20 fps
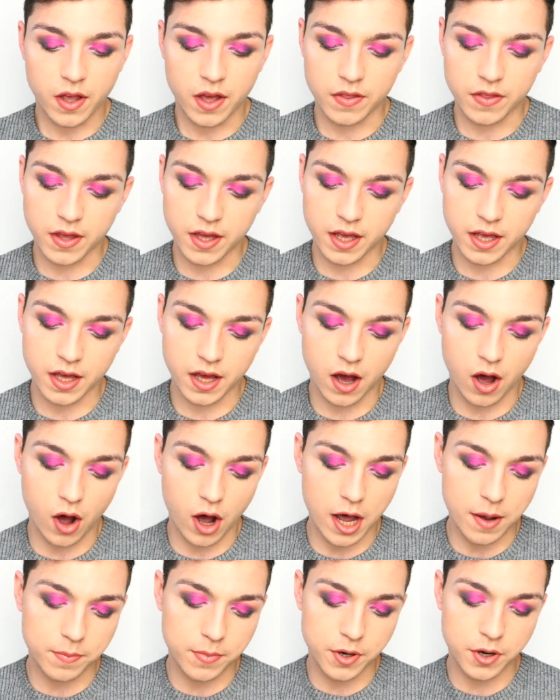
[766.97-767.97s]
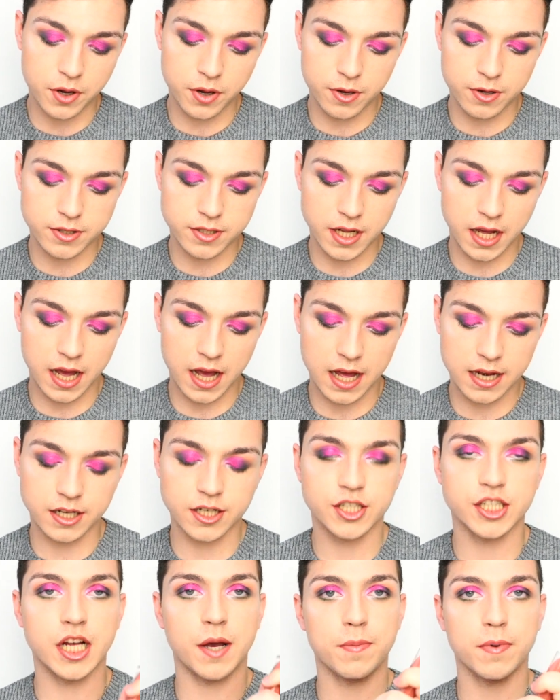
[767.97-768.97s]
the I'm Nude
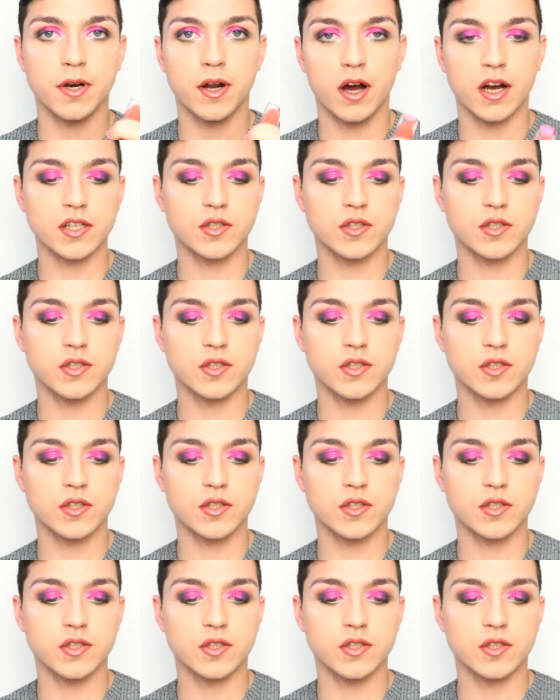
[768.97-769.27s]
and Gemini.